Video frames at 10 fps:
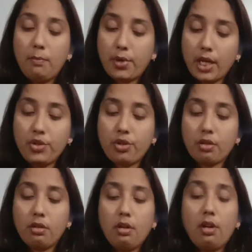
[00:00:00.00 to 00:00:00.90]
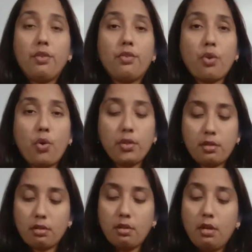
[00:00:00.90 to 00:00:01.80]
bridges,
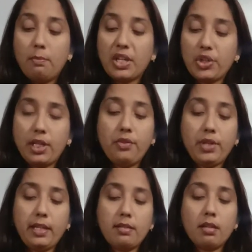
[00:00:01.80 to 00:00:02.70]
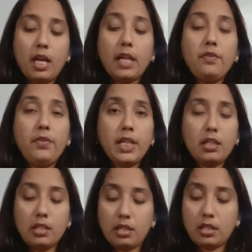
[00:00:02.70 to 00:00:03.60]
roads, machineries and
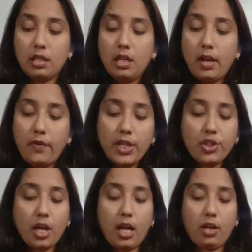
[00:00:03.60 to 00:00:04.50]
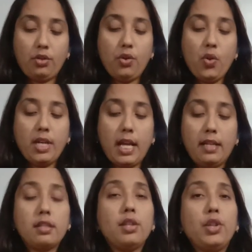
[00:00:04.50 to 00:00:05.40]
vehicles, which are known
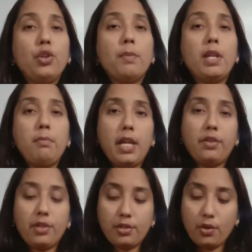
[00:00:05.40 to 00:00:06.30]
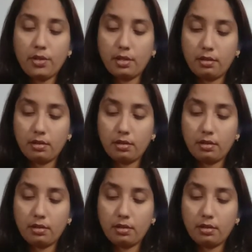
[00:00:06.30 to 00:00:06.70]
as human-made resources.